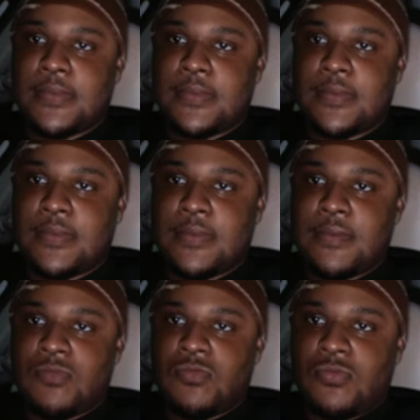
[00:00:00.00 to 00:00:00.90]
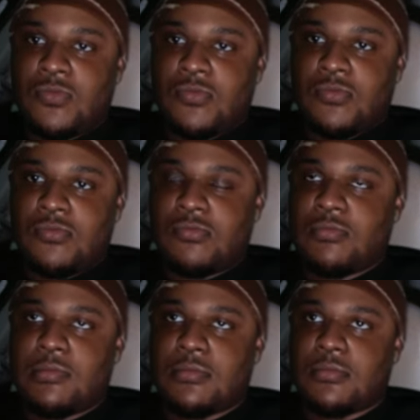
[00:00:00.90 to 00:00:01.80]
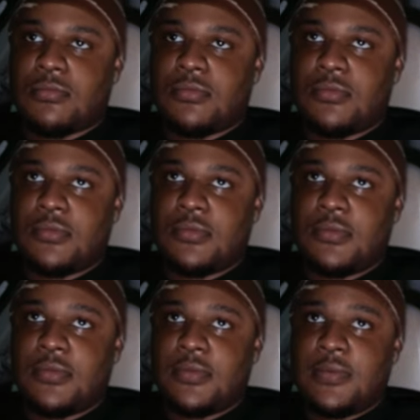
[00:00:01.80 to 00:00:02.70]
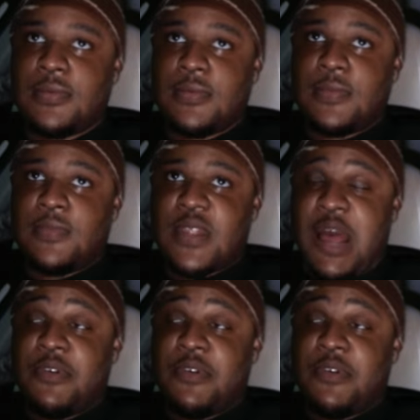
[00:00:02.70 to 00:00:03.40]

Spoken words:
The person shown says nothing.